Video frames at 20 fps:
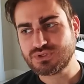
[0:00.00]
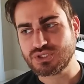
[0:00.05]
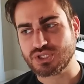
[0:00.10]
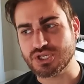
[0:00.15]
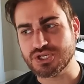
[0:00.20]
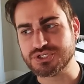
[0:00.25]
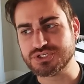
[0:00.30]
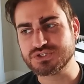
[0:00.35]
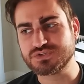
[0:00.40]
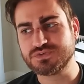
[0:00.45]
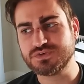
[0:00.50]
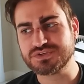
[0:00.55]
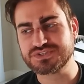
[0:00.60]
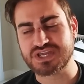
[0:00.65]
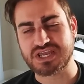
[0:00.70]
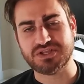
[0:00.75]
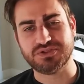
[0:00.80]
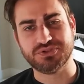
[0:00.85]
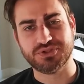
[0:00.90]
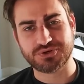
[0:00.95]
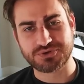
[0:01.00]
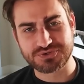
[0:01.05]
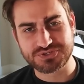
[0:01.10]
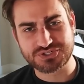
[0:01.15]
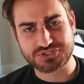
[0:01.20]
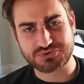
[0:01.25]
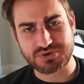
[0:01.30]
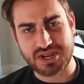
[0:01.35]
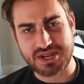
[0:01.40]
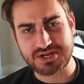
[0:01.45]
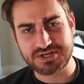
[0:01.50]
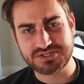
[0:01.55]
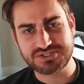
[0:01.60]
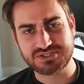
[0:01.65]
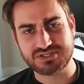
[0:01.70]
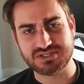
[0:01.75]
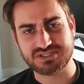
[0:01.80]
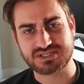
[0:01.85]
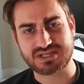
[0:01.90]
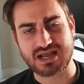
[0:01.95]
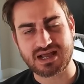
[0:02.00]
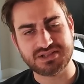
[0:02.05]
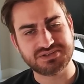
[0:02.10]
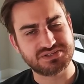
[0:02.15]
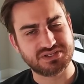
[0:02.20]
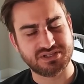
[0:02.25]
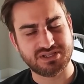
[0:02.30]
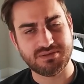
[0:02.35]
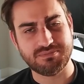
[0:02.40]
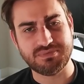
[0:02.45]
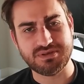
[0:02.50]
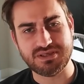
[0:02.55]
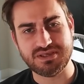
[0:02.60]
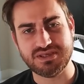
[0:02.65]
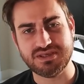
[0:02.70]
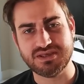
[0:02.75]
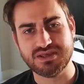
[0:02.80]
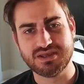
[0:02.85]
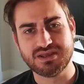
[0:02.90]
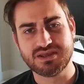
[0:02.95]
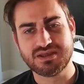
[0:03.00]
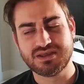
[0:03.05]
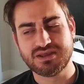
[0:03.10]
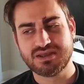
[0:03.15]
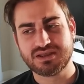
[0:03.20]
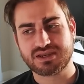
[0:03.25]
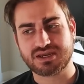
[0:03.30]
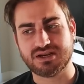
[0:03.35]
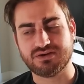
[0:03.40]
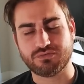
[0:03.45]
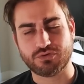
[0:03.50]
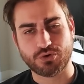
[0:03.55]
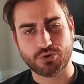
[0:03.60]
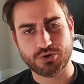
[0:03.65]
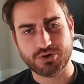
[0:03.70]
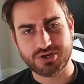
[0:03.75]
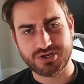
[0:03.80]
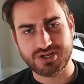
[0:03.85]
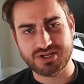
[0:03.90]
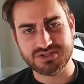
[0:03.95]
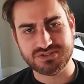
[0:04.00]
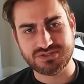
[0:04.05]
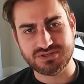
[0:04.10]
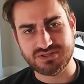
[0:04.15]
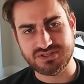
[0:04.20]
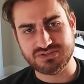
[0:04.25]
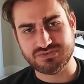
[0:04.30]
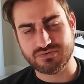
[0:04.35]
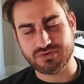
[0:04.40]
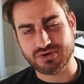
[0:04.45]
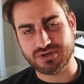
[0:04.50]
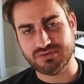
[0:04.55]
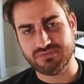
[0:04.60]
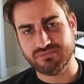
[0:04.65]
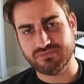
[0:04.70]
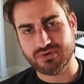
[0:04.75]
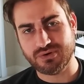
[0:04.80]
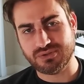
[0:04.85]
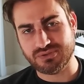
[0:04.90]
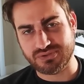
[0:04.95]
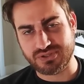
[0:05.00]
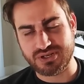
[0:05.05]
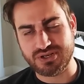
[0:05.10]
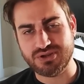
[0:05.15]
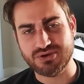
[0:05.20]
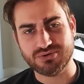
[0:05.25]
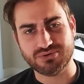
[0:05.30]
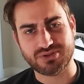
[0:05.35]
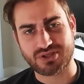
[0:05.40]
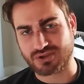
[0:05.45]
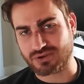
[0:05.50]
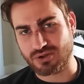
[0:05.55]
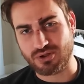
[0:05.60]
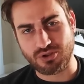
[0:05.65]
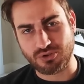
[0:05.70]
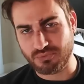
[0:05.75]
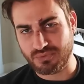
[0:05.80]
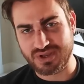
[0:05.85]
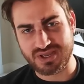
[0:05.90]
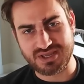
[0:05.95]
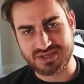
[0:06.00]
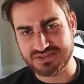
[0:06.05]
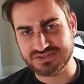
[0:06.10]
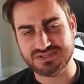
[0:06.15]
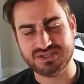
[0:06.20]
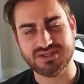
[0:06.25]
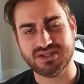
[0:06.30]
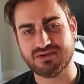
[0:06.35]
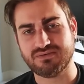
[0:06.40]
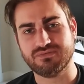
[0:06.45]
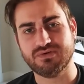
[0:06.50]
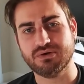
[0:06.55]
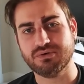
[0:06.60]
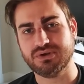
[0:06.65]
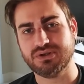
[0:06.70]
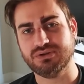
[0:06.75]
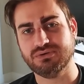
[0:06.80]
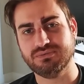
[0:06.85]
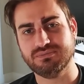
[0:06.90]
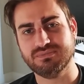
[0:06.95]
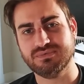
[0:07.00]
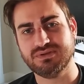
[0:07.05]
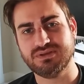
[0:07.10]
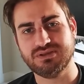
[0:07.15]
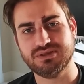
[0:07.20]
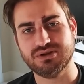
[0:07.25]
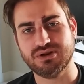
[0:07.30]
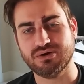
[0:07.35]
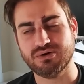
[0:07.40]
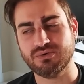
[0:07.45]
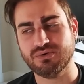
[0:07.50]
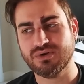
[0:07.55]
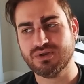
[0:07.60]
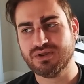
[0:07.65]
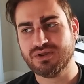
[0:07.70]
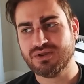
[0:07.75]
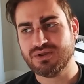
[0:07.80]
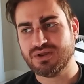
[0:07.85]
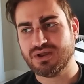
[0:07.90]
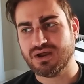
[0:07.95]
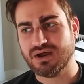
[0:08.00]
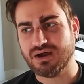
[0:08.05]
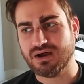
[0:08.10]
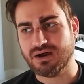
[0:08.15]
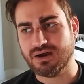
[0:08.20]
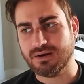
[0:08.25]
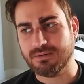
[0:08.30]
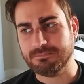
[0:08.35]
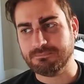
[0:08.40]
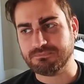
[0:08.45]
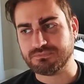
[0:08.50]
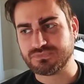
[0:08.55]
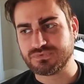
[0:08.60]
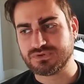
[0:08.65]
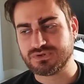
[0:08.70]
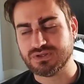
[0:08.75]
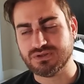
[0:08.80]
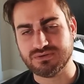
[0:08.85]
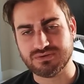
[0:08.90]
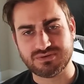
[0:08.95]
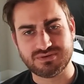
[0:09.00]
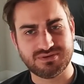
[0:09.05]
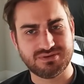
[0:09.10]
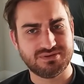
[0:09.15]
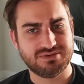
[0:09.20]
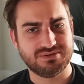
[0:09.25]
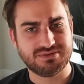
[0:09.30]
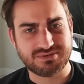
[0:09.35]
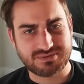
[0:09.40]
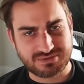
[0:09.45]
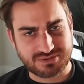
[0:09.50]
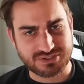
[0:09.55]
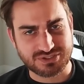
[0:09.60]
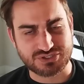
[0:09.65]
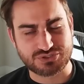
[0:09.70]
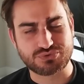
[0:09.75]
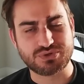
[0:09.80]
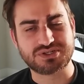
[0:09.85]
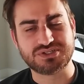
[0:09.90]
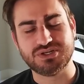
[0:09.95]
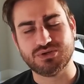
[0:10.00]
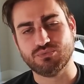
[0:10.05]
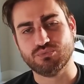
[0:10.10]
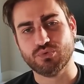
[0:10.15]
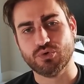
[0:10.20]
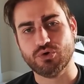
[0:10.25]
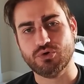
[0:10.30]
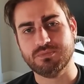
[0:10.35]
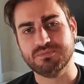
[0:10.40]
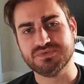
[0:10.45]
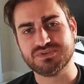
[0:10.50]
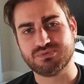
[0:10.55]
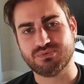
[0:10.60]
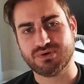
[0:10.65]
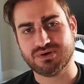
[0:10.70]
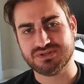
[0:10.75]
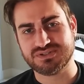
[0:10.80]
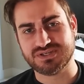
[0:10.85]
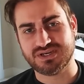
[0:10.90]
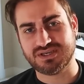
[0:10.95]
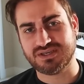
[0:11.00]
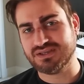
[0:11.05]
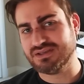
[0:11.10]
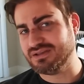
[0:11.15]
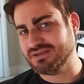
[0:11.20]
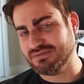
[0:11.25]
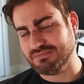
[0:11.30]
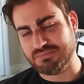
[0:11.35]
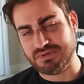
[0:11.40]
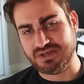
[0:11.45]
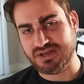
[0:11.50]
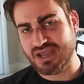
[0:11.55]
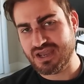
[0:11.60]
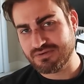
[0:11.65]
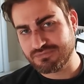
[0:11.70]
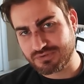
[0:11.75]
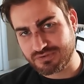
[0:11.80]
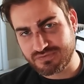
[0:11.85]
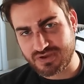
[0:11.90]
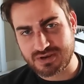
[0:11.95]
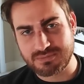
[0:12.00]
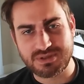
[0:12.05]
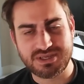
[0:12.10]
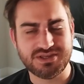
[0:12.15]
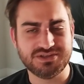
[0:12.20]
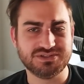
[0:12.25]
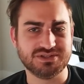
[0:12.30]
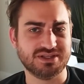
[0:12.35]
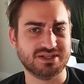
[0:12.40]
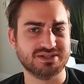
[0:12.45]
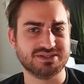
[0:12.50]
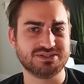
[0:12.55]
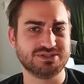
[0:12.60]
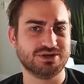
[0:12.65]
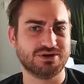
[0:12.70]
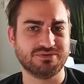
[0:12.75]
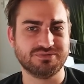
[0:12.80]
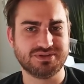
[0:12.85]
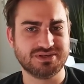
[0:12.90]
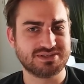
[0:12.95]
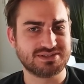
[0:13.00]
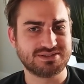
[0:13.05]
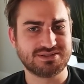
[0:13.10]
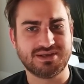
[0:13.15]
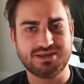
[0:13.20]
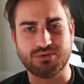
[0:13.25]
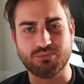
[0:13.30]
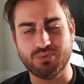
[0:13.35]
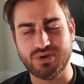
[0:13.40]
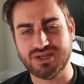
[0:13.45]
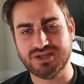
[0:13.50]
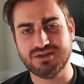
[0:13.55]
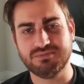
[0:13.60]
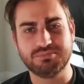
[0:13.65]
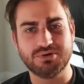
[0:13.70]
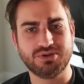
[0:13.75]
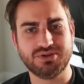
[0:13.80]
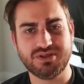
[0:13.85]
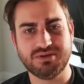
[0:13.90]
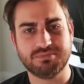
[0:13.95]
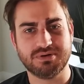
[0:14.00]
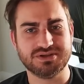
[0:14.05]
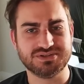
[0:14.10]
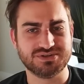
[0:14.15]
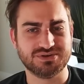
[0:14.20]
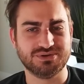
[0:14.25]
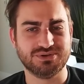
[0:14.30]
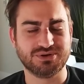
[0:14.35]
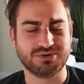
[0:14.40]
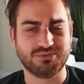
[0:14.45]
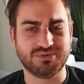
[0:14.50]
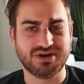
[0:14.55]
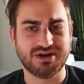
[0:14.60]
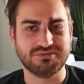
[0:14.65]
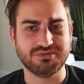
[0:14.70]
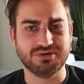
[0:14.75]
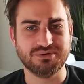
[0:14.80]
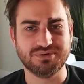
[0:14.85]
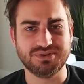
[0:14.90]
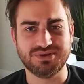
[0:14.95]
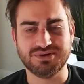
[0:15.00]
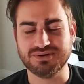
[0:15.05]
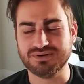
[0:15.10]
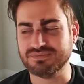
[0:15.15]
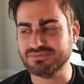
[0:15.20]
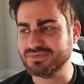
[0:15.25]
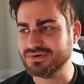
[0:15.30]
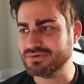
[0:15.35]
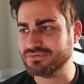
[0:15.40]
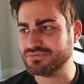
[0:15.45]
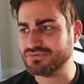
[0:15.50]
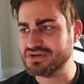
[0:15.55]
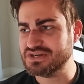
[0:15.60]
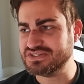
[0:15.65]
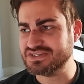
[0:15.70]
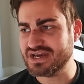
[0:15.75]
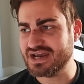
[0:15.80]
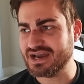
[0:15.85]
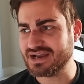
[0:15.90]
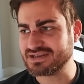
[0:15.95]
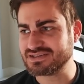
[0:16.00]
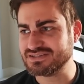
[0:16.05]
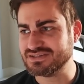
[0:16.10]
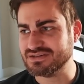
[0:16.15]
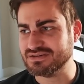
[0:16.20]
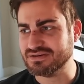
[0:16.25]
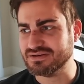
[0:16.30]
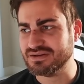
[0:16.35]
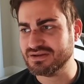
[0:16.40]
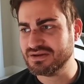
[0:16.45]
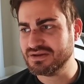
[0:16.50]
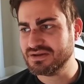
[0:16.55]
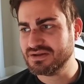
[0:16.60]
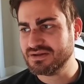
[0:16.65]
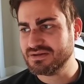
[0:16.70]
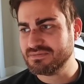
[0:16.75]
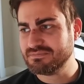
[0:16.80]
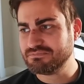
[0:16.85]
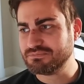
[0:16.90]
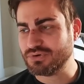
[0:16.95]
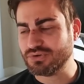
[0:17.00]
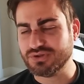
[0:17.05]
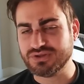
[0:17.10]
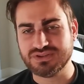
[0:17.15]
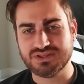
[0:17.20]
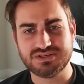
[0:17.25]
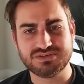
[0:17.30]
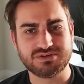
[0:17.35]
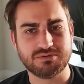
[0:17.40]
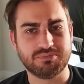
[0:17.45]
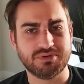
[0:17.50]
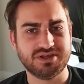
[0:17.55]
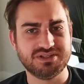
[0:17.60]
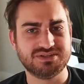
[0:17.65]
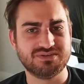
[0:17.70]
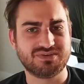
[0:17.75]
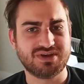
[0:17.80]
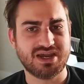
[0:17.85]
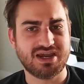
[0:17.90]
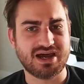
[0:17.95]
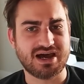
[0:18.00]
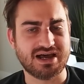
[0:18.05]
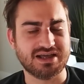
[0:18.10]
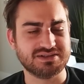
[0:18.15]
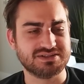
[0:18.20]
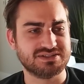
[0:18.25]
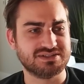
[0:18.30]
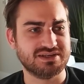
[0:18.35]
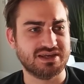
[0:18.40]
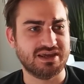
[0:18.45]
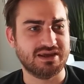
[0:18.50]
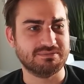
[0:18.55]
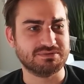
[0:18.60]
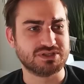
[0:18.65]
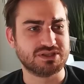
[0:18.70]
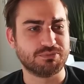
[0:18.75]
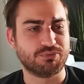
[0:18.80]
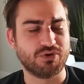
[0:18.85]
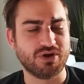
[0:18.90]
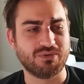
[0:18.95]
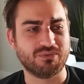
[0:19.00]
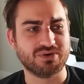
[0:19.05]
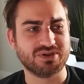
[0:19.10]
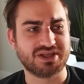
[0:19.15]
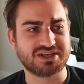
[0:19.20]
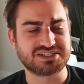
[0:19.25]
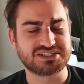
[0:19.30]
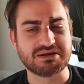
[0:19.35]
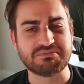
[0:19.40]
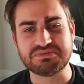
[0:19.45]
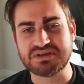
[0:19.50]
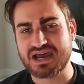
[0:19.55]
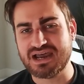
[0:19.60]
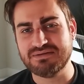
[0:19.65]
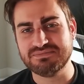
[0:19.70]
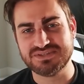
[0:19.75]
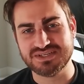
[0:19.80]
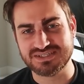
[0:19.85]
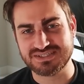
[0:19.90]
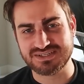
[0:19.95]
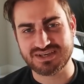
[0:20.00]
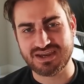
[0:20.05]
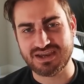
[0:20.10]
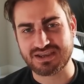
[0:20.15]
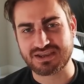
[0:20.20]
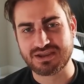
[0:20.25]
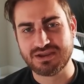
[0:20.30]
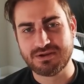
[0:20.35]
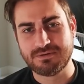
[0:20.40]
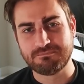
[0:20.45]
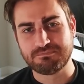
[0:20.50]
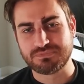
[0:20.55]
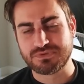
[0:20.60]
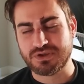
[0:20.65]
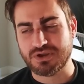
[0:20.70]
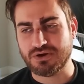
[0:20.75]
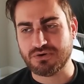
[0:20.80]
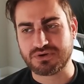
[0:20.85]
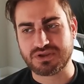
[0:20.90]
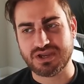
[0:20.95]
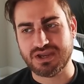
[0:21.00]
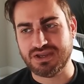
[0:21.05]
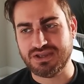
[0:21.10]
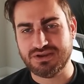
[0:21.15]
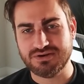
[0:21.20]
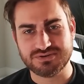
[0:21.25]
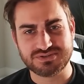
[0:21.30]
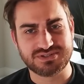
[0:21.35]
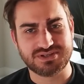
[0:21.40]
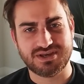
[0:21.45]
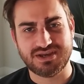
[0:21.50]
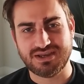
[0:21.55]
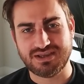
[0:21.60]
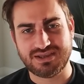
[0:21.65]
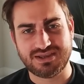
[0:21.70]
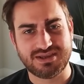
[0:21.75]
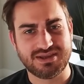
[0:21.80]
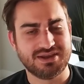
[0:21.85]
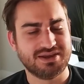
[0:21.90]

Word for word: it just feels a little strange to constantly be kind of herded into these very very linear like hallways and like very you know um, can constricted rooms where it's like beat a handful of enemies and then solve this like weighted pulley puzzle or whatever with your your freeze axe and pulling things with blades of chaos and to the point where like sometimes it's like okay here's like